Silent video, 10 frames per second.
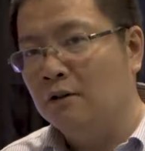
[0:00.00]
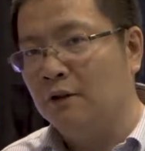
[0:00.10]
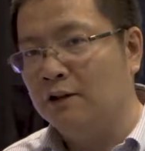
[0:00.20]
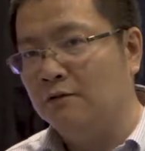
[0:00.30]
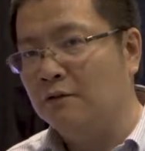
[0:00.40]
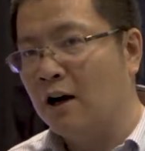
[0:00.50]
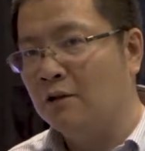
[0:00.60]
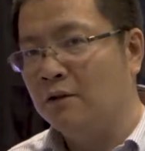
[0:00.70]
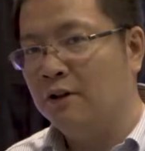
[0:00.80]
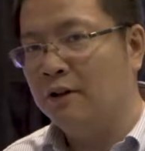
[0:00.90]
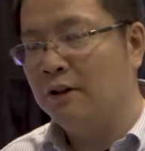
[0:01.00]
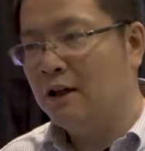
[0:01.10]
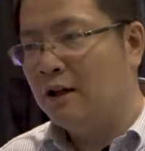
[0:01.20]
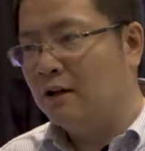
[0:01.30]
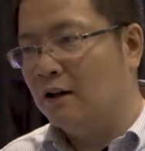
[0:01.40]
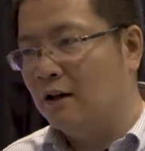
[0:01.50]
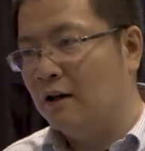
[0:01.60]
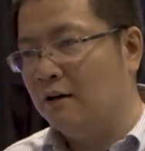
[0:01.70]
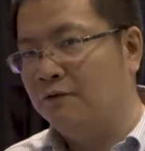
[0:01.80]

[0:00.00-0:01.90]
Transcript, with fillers: with very uh,